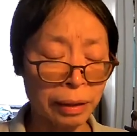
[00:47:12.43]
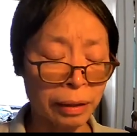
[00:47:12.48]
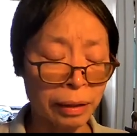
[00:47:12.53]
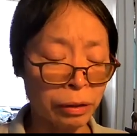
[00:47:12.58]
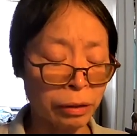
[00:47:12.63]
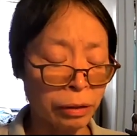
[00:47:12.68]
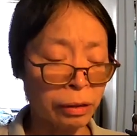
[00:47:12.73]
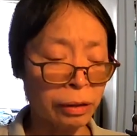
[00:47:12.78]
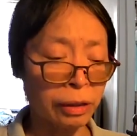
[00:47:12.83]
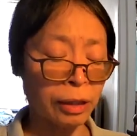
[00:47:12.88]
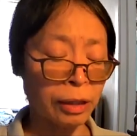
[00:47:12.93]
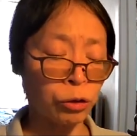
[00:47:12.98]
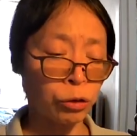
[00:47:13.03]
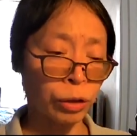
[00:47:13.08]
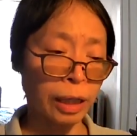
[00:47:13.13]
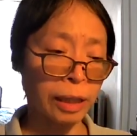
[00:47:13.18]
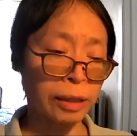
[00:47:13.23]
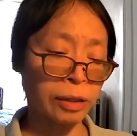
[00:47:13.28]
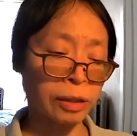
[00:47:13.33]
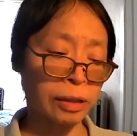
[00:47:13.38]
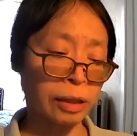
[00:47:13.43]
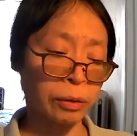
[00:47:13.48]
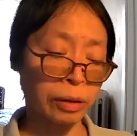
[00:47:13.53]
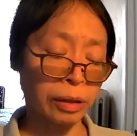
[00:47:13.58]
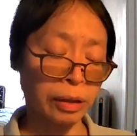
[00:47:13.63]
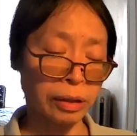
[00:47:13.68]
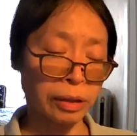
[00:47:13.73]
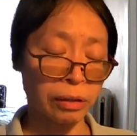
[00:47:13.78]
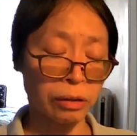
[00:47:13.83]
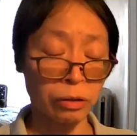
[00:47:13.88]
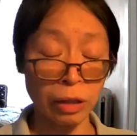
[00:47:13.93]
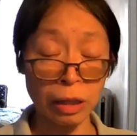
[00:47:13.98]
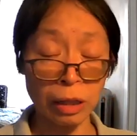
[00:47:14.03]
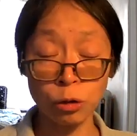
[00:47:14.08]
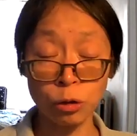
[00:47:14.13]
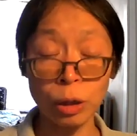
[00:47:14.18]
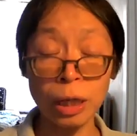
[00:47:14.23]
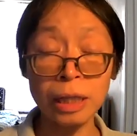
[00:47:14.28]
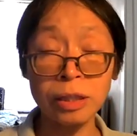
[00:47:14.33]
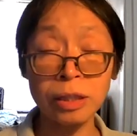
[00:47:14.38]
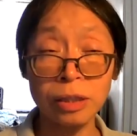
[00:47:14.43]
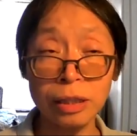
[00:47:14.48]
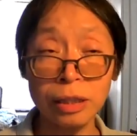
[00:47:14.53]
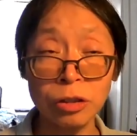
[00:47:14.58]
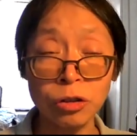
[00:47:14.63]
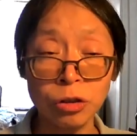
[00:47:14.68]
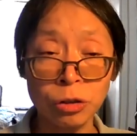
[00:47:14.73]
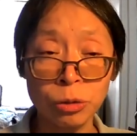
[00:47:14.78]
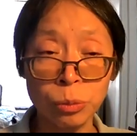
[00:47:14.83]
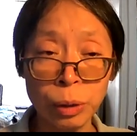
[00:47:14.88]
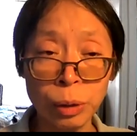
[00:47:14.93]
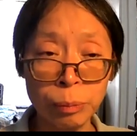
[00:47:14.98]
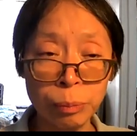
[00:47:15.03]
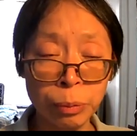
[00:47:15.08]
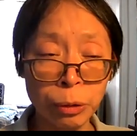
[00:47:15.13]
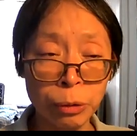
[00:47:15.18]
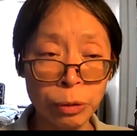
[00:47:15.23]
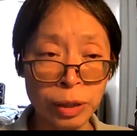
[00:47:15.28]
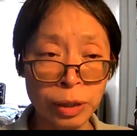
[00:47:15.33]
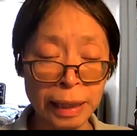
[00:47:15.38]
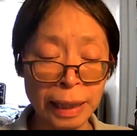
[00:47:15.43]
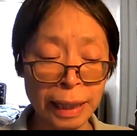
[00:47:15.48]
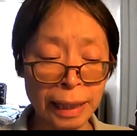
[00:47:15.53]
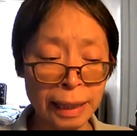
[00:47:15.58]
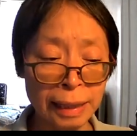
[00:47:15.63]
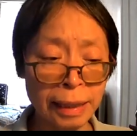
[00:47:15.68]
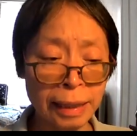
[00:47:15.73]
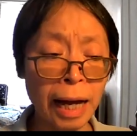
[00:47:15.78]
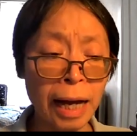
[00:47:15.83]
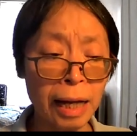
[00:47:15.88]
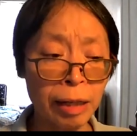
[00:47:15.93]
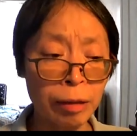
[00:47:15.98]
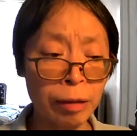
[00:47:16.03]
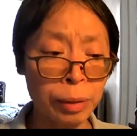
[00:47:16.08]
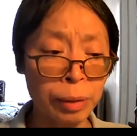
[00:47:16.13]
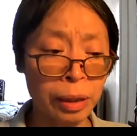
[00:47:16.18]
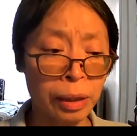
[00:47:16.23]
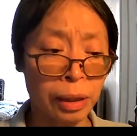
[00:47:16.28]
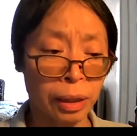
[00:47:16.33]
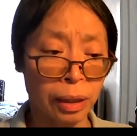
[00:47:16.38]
You could address the issue one person at a time,